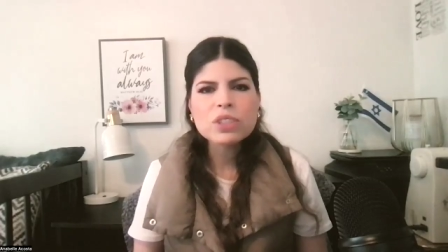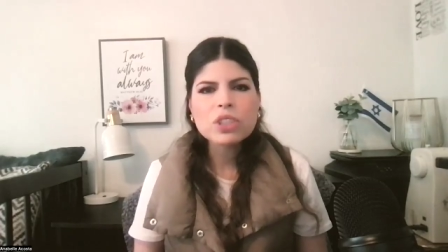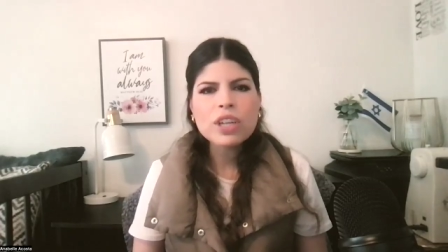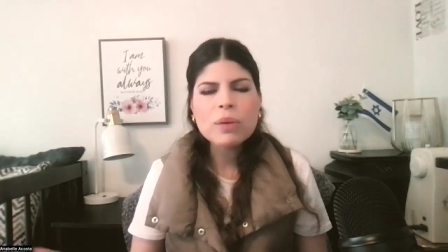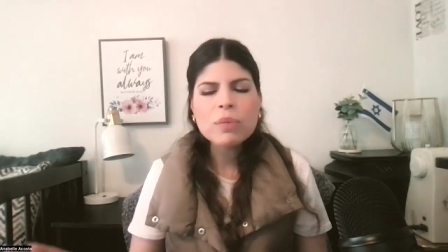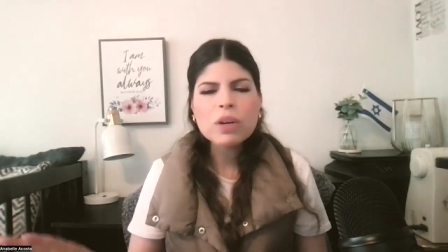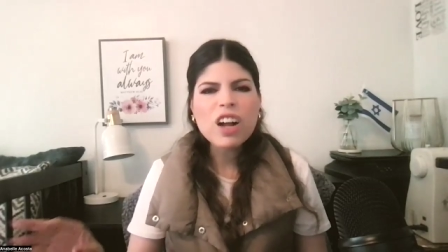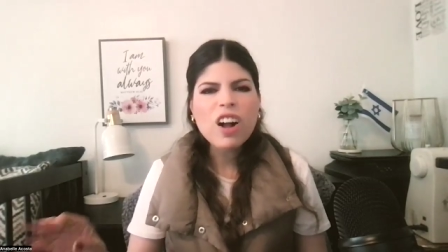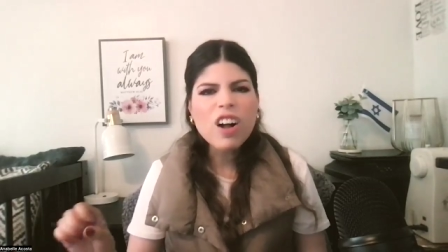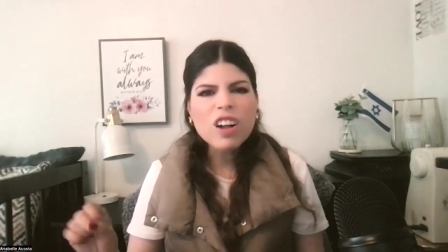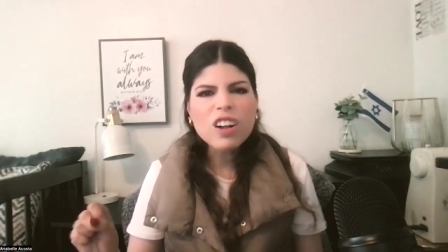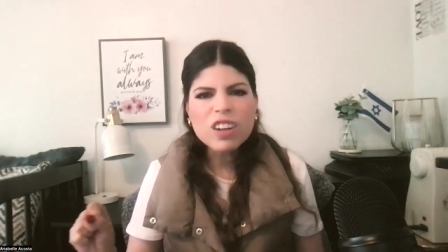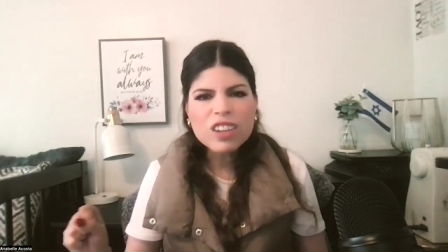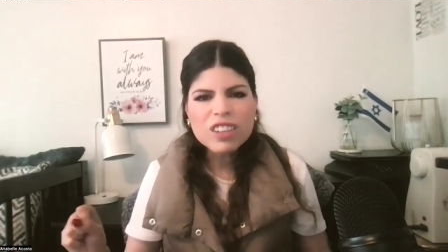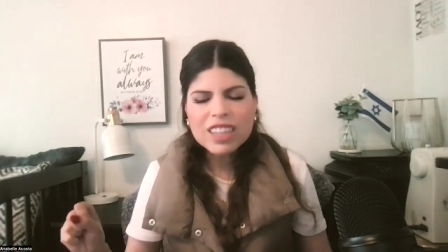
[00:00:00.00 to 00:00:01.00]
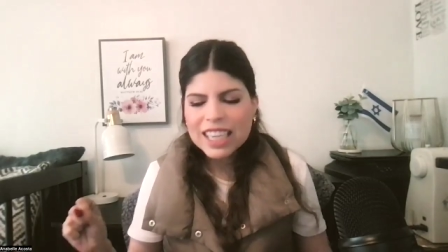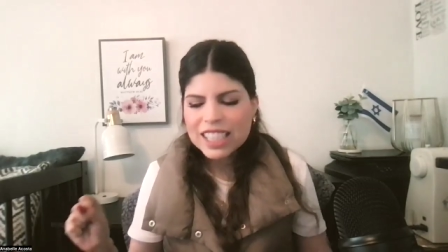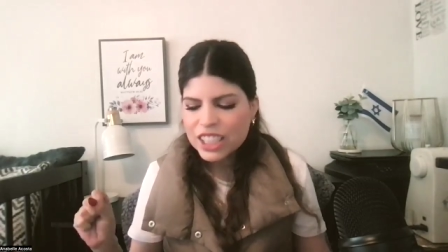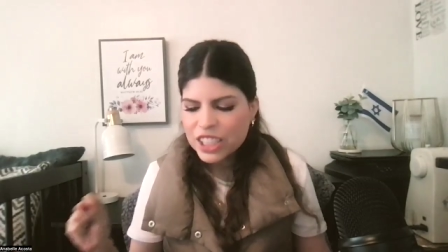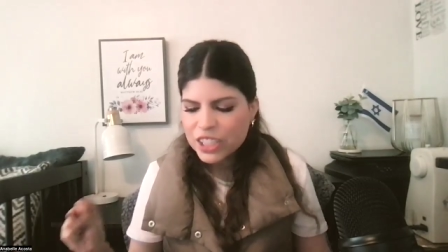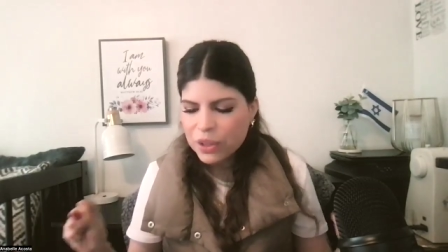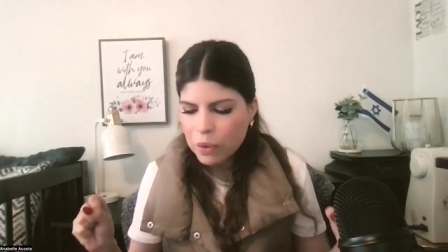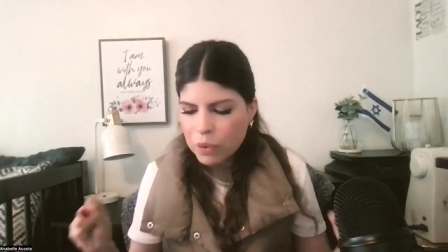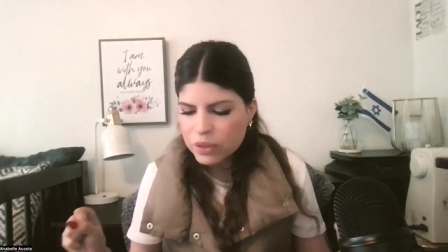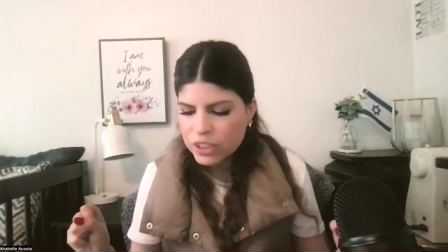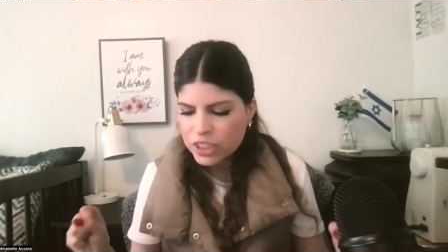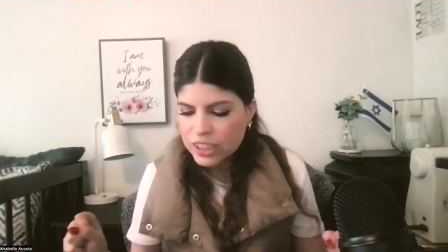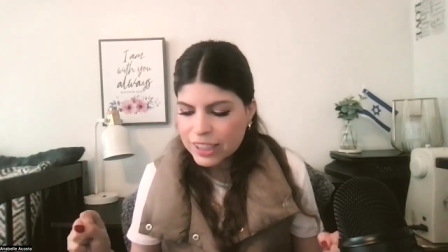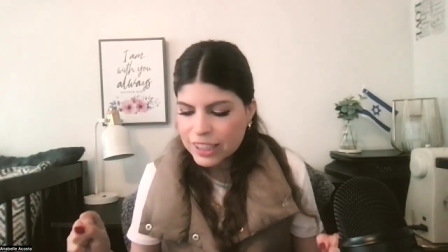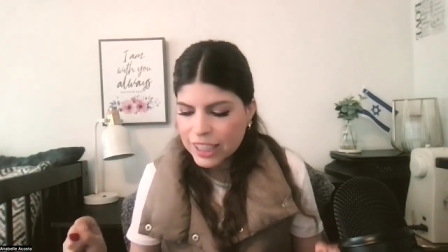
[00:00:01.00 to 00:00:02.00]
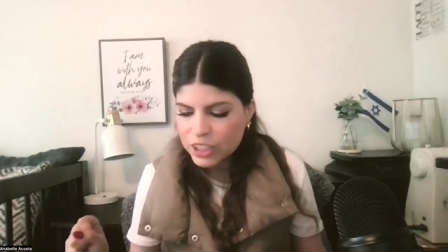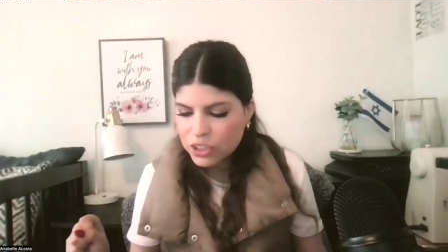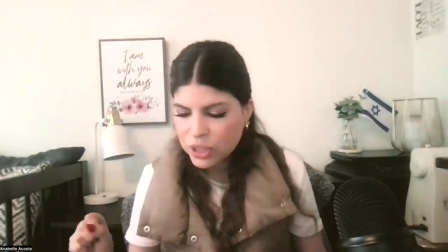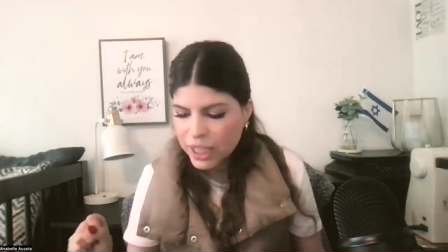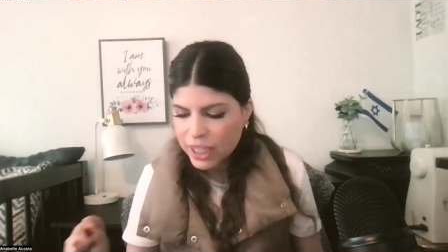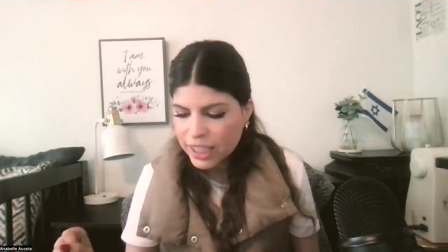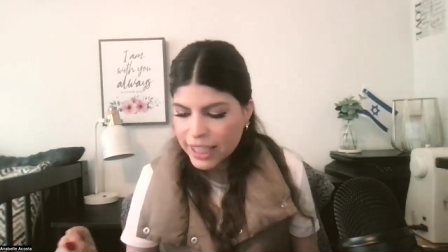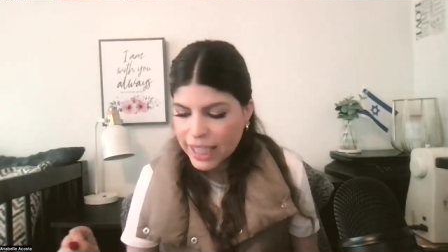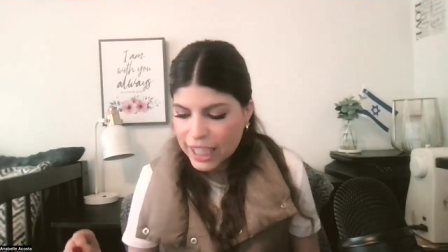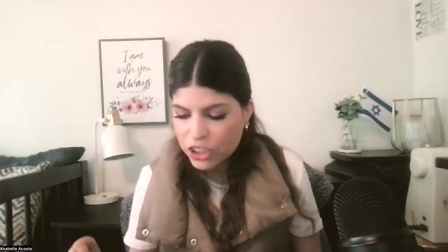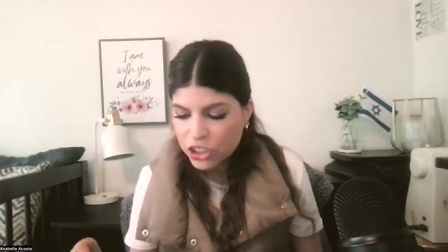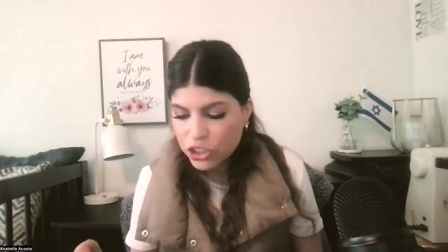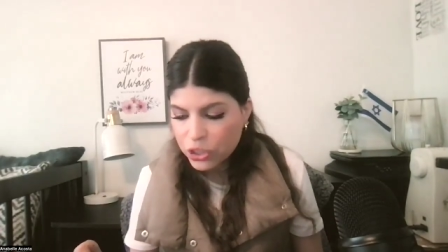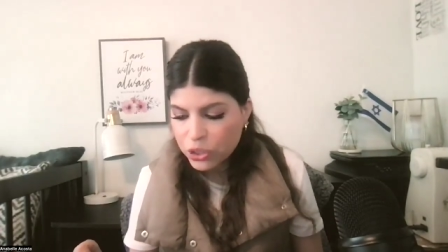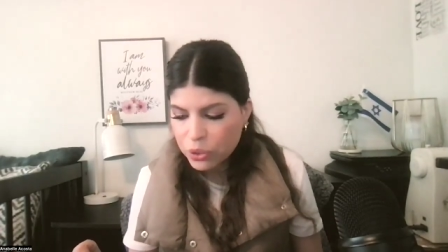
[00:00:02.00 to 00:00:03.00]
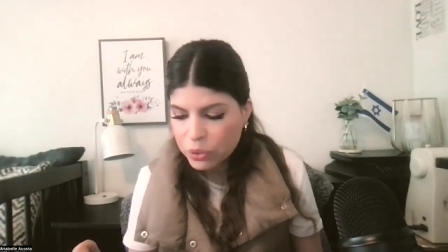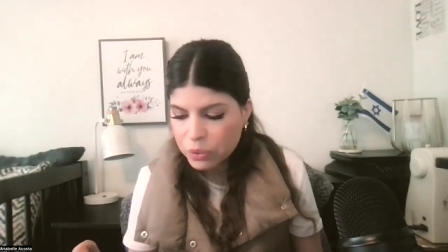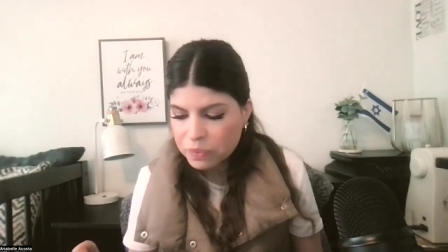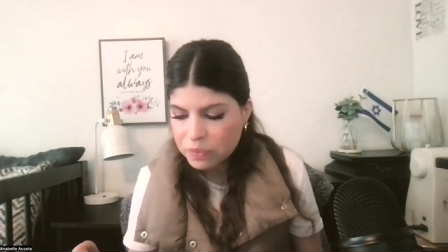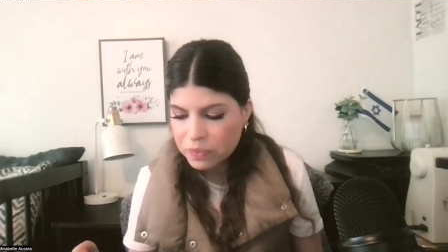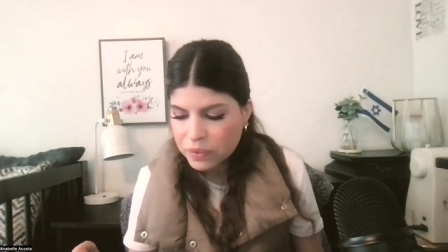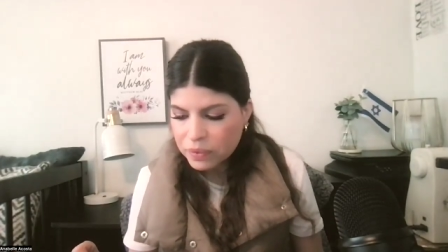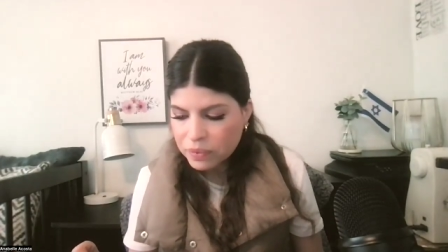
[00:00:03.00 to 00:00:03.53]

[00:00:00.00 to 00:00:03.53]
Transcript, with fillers: So they were all like, you know, trying to get through.